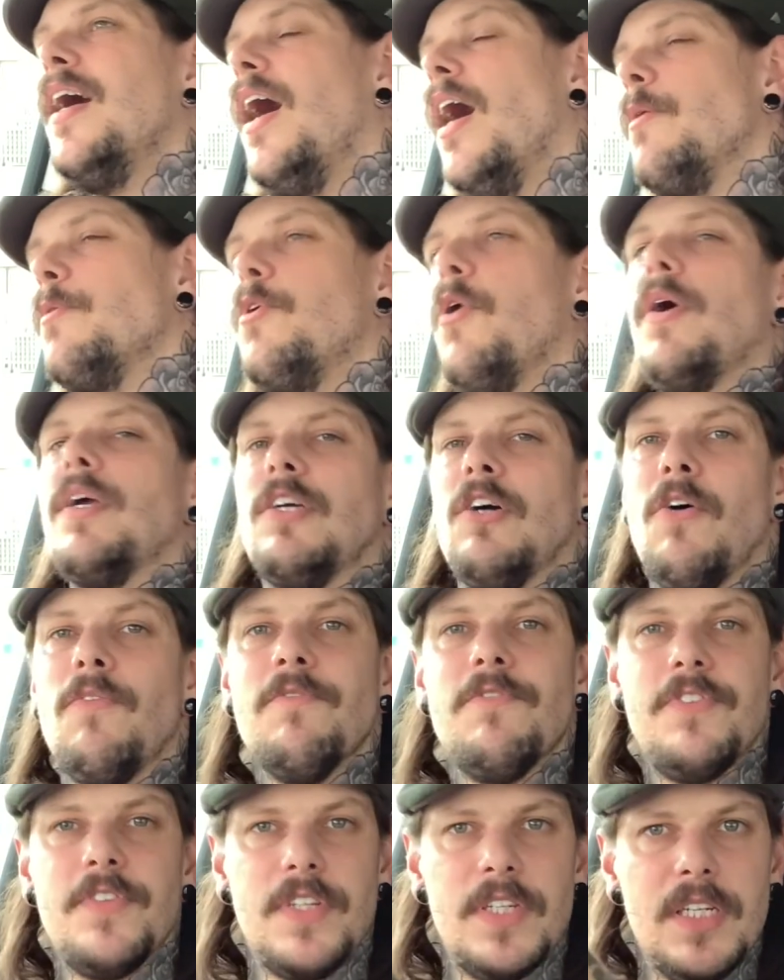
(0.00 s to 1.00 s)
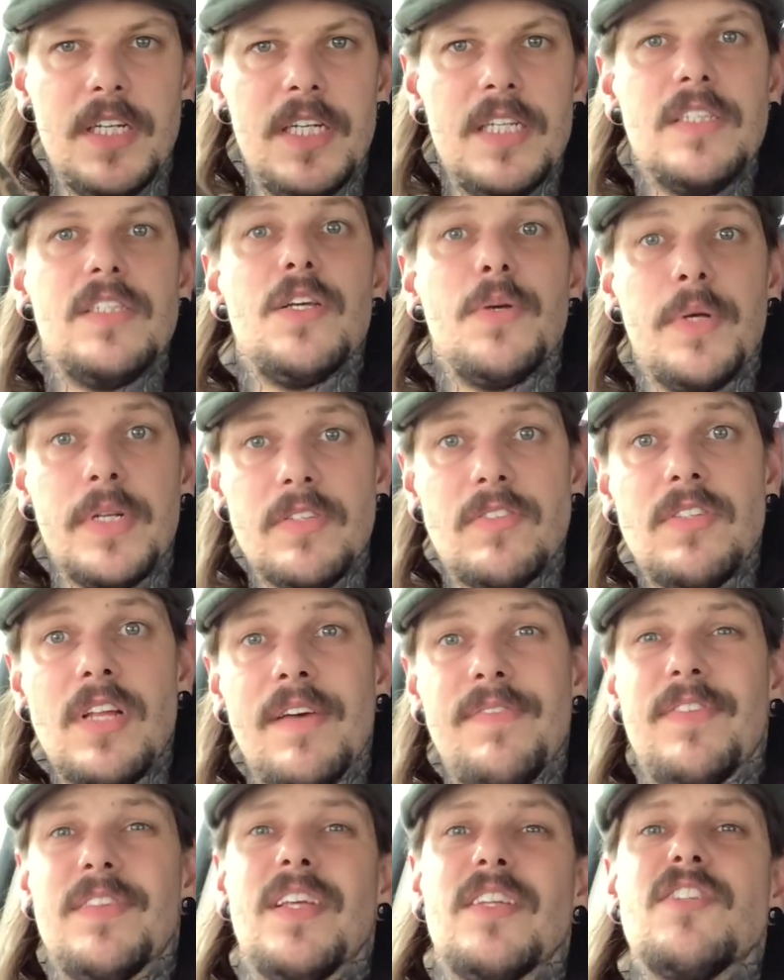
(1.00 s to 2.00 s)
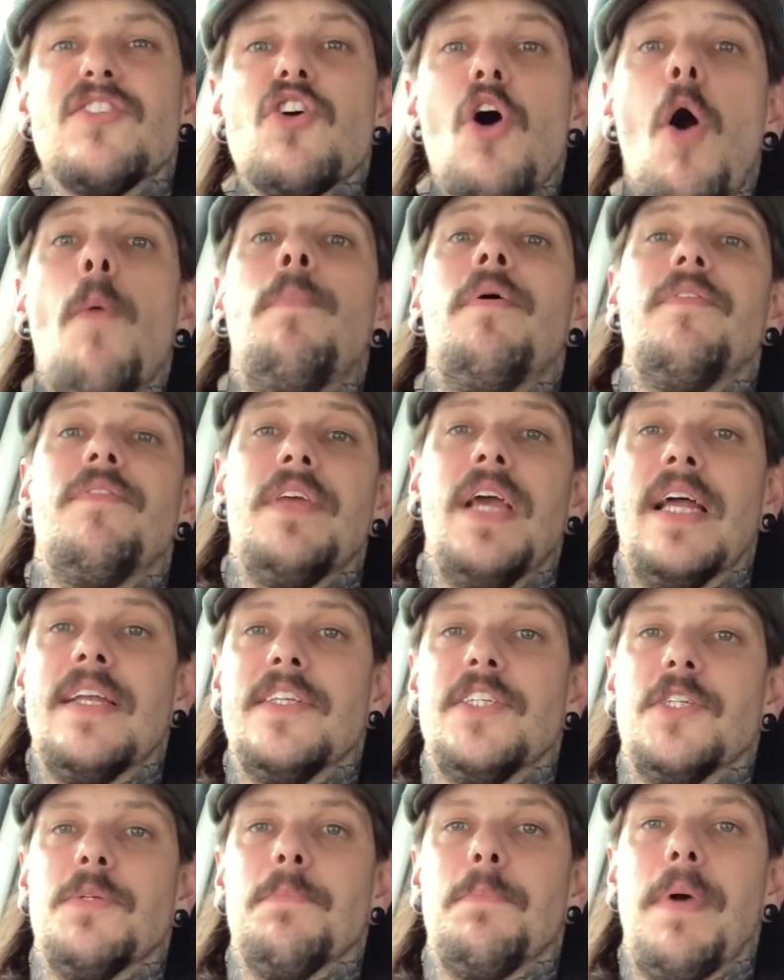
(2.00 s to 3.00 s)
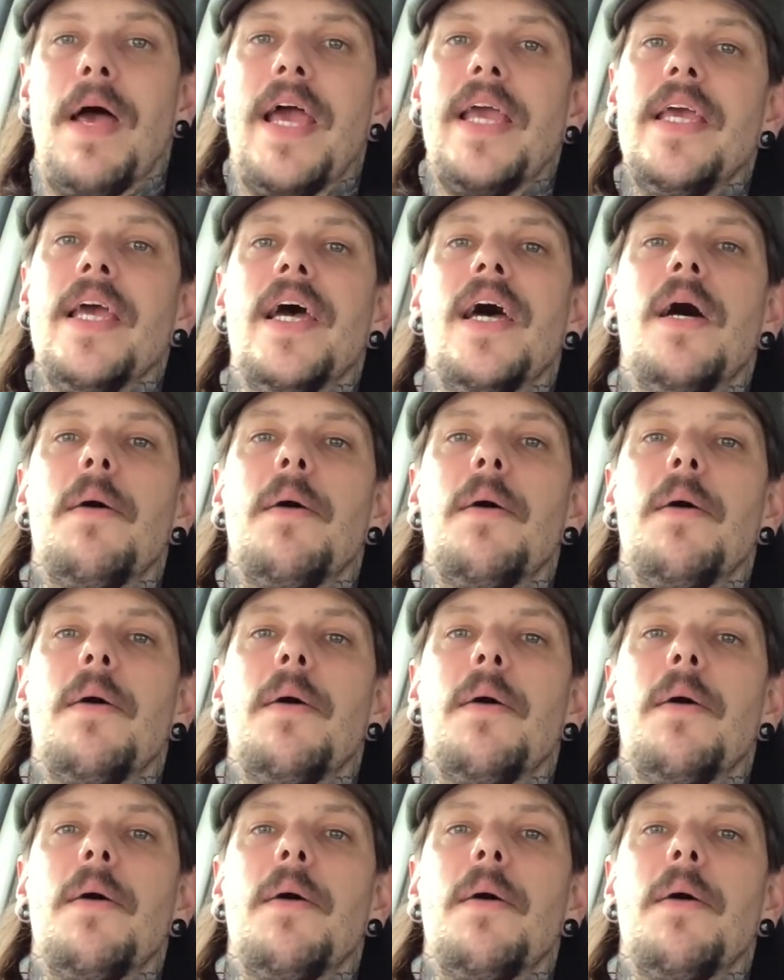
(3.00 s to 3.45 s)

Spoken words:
I'm quite confident in doing stuff at the top of the engine bay,